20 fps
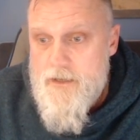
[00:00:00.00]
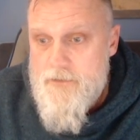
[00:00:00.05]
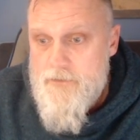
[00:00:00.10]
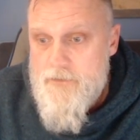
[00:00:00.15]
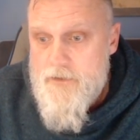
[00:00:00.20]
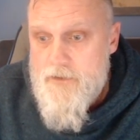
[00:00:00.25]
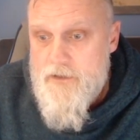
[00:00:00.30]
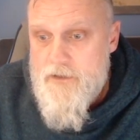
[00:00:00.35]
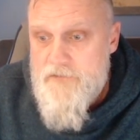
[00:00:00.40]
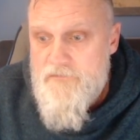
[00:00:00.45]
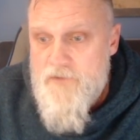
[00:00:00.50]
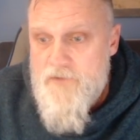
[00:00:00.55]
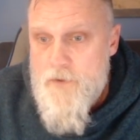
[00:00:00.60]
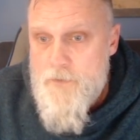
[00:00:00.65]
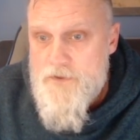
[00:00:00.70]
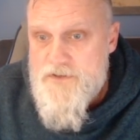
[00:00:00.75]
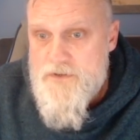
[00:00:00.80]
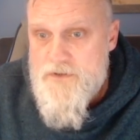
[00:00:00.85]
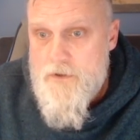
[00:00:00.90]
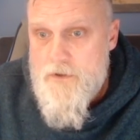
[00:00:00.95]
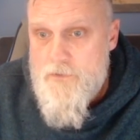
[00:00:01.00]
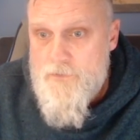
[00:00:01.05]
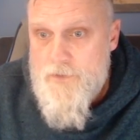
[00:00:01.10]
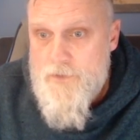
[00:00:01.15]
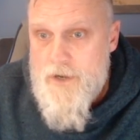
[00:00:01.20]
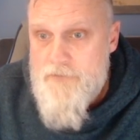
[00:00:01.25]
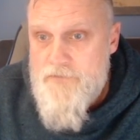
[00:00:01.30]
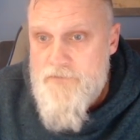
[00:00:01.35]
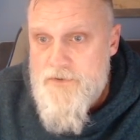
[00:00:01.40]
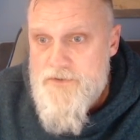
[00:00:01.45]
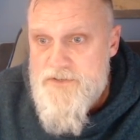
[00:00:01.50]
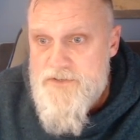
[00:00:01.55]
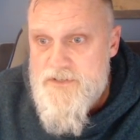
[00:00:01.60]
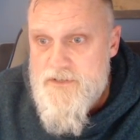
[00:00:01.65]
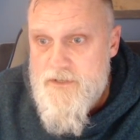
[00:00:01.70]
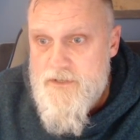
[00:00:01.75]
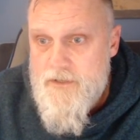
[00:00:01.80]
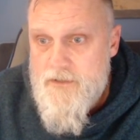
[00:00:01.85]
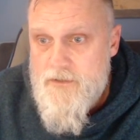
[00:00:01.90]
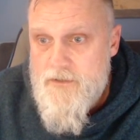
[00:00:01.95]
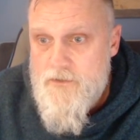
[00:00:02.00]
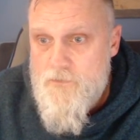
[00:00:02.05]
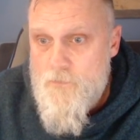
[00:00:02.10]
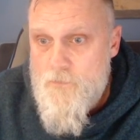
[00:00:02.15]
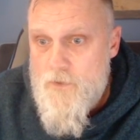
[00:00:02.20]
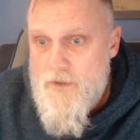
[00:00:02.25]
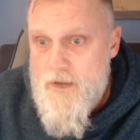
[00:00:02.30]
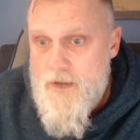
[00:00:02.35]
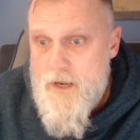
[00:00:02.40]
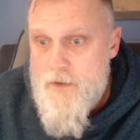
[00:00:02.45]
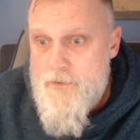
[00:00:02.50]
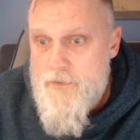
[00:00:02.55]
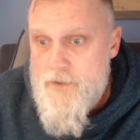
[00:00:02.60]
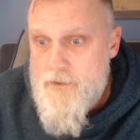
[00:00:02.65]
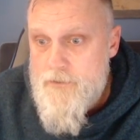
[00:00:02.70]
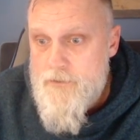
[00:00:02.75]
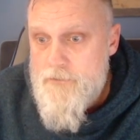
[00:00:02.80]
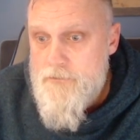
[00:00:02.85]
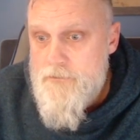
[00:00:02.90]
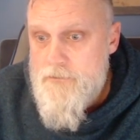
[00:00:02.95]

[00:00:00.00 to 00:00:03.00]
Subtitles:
they're going to focus all their efforts in one area,